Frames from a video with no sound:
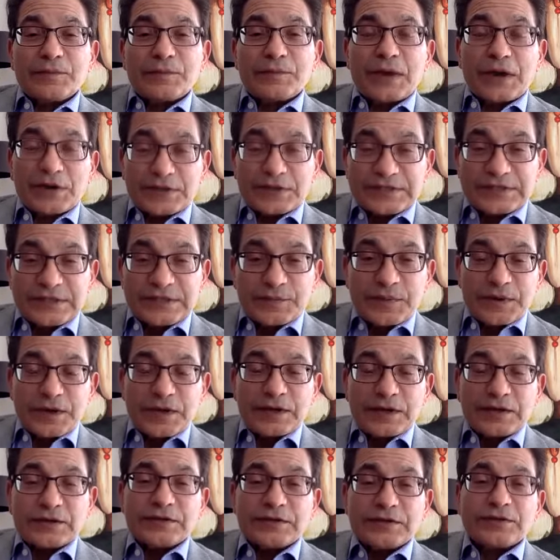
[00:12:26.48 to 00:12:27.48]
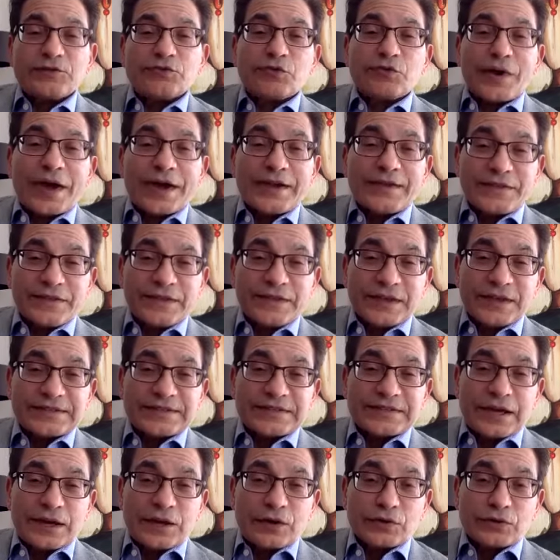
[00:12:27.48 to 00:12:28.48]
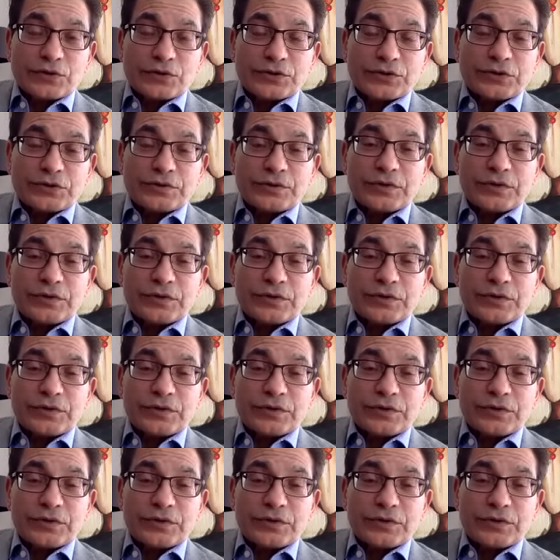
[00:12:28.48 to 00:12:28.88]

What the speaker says: participate, try things out,